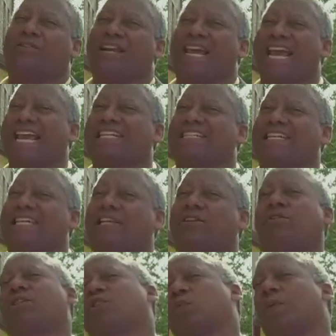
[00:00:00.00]
an 18
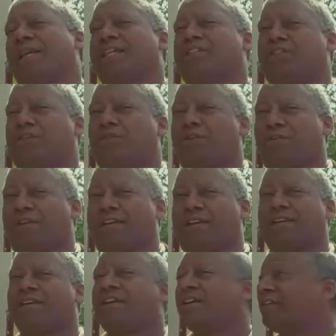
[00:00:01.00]
or a 22 unit.
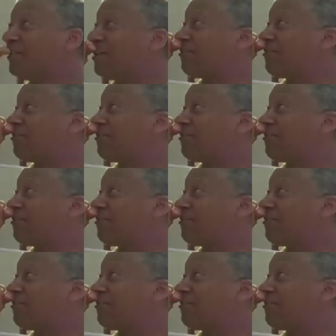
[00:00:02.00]
The